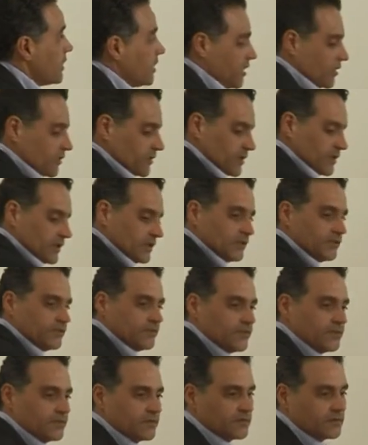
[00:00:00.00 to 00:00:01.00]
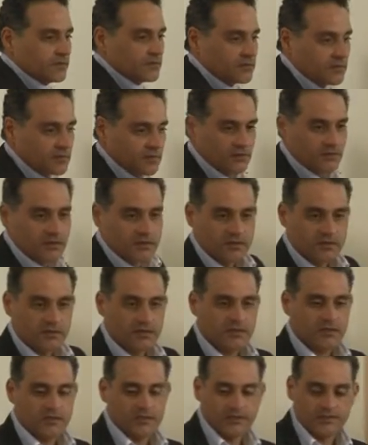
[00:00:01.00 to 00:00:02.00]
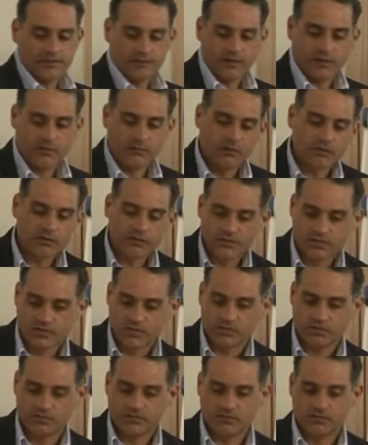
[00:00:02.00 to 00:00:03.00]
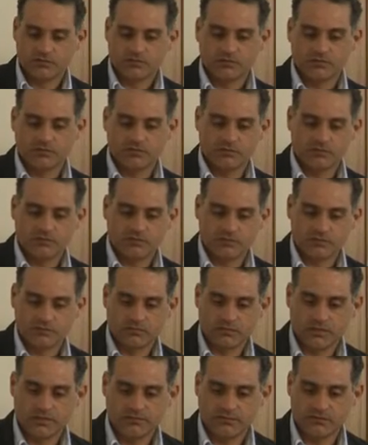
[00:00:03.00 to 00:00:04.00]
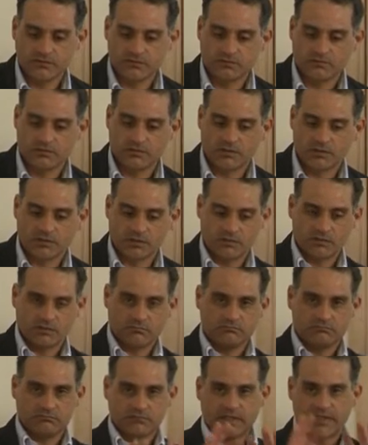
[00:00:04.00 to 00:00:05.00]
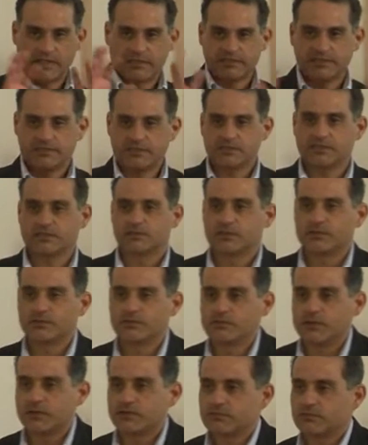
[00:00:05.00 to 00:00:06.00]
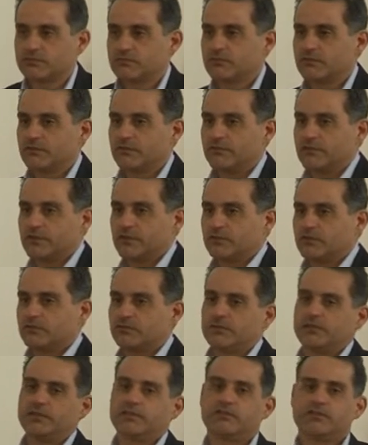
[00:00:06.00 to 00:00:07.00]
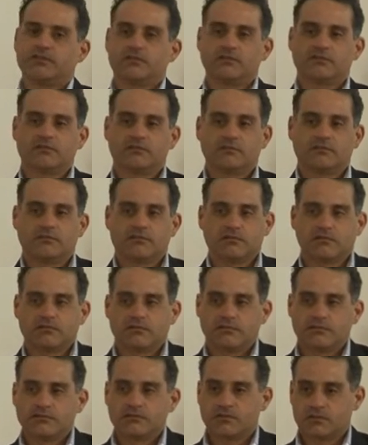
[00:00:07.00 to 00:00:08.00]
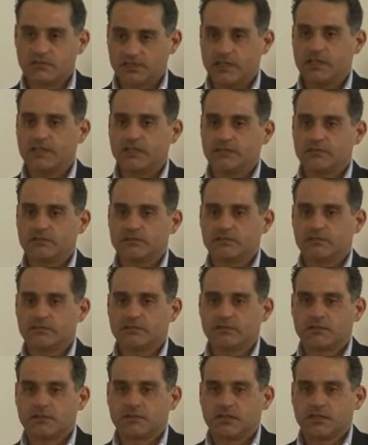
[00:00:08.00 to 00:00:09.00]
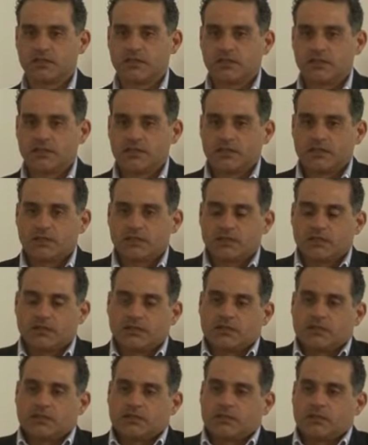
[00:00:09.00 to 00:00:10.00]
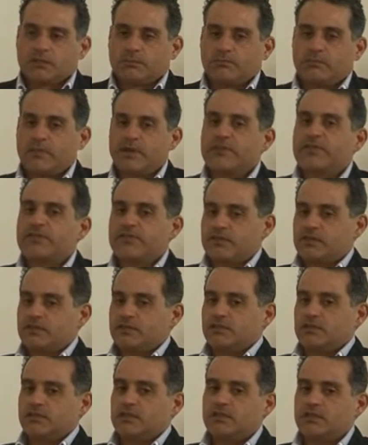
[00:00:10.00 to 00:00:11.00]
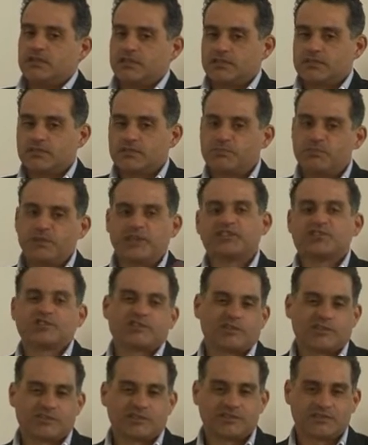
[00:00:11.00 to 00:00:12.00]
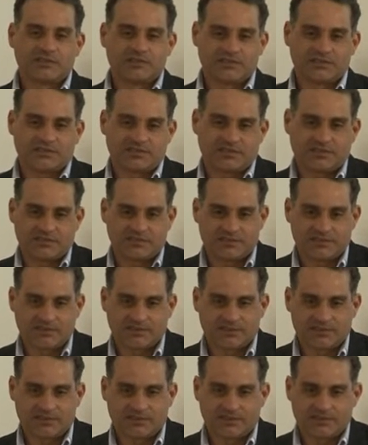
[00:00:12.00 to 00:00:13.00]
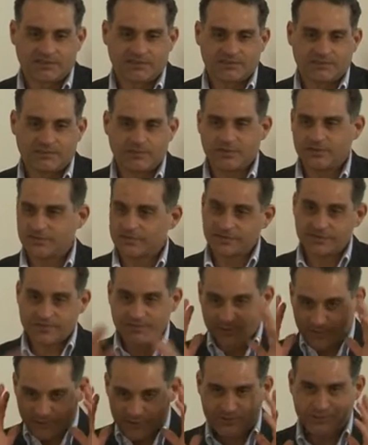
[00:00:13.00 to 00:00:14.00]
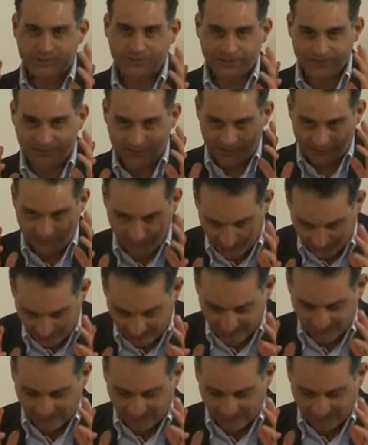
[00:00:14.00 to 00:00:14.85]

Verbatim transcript: Okay, if, if I wanted to give you uh, an idea of what we've been doing today, best thing is a picture because you must be, you know,